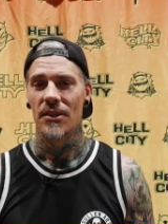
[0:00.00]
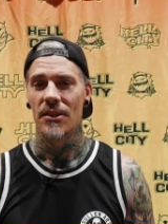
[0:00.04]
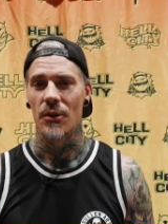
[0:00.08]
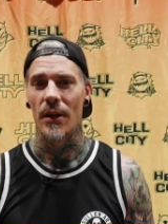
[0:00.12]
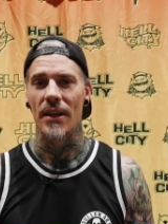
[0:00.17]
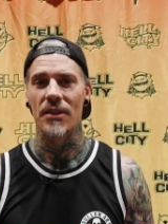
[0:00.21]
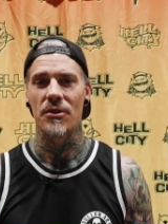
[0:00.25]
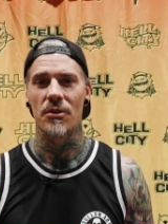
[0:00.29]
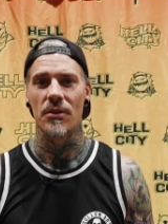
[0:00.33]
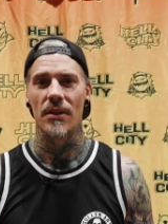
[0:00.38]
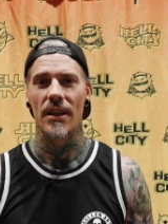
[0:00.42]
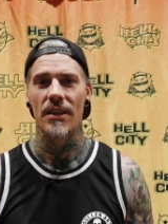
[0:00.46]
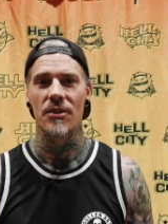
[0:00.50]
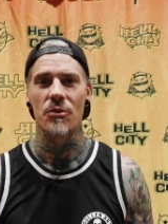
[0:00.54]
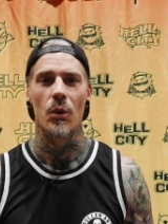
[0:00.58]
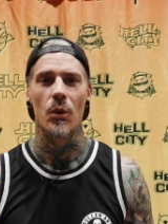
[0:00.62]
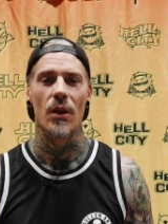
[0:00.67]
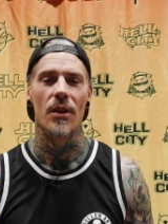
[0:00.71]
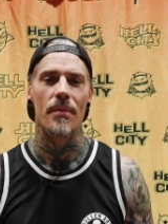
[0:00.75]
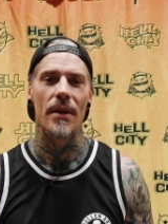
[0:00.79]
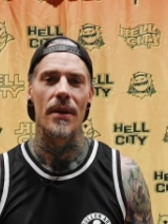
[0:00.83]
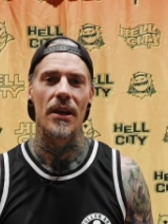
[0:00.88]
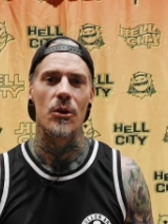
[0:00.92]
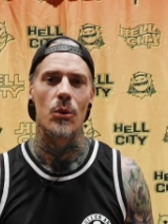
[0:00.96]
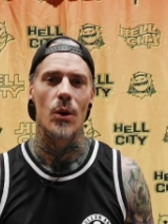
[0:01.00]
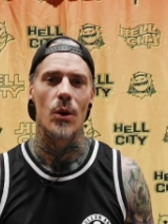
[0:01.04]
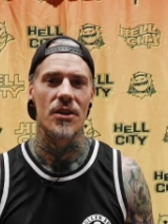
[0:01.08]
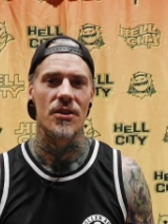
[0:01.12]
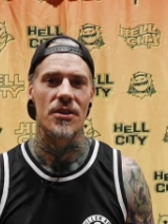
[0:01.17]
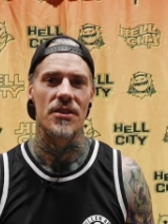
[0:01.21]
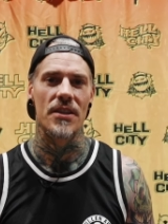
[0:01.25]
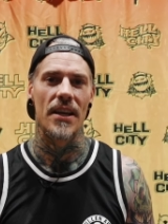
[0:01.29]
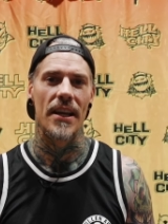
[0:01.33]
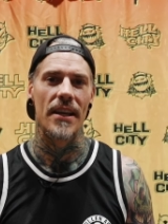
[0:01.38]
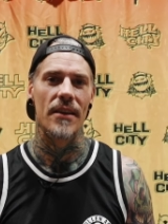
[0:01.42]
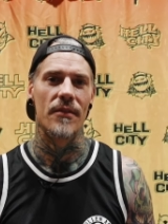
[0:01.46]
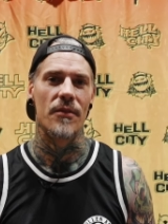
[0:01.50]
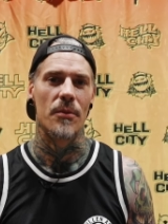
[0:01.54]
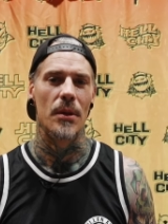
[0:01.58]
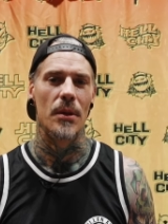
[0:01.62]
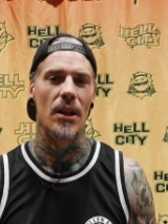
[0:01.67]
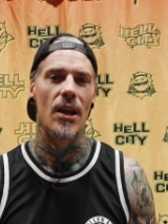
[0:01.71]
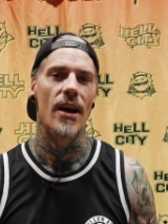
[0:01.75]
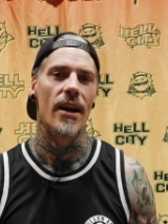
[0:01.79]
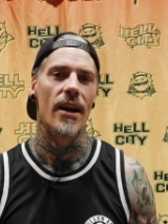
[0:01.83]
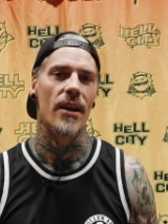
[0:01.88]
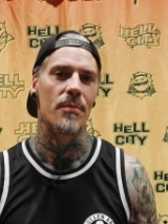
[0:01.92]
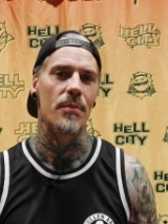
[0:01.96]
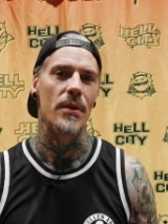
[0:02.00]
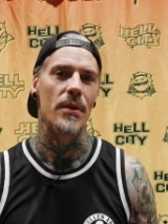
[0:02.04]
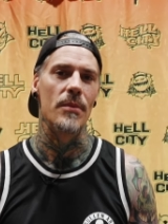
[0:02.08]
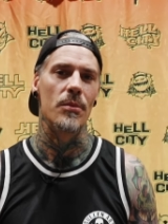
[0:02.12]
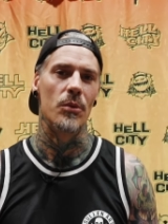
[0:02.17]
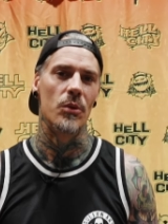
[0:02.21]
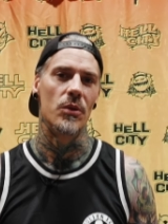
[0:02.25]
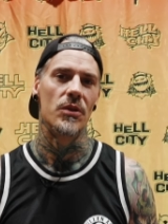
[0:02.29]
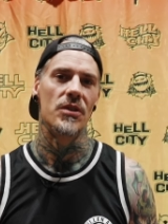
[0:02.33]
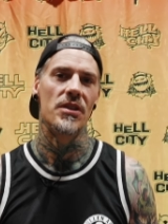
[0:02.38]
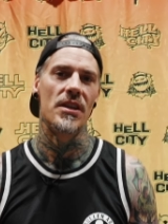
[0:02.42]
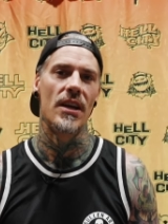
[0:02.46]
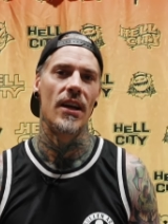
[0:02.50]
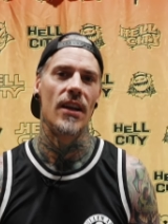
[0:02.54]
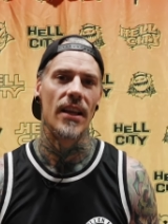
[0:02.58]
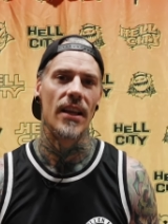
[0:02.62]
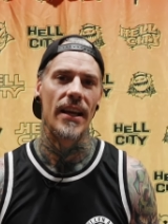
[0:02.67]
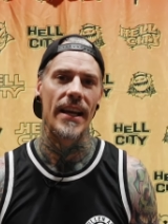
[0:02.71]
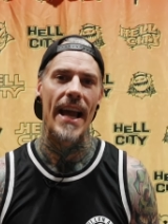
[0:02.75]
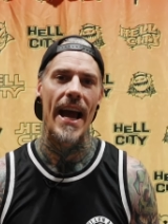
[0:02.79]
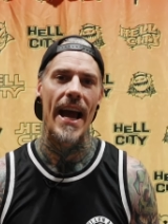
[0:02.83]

So that's, that's one of the big questions I get from a lot of people where it's kind of like,